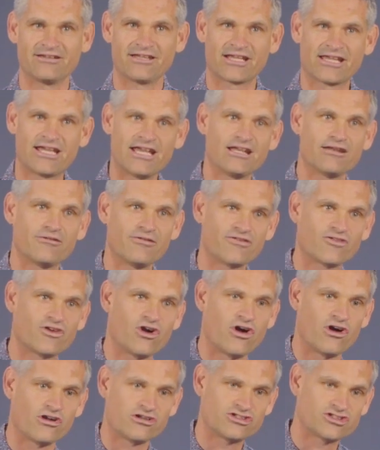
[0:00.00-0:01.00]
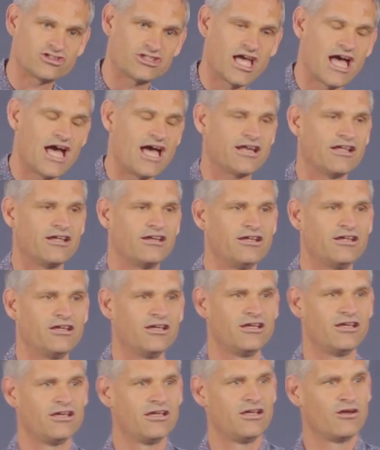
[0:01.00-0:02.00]
The kingdom of God started
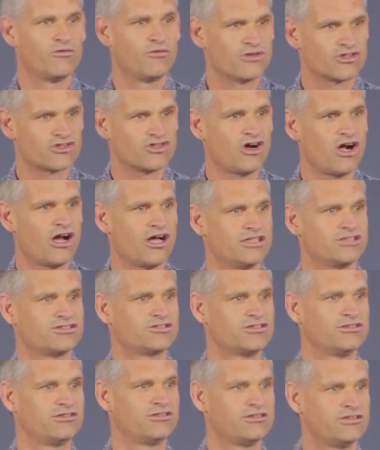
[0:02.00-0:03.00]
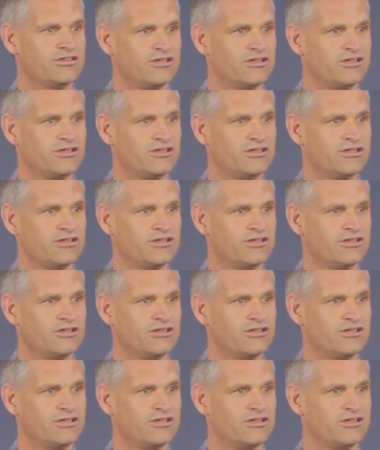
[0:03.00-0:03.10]
with Christ.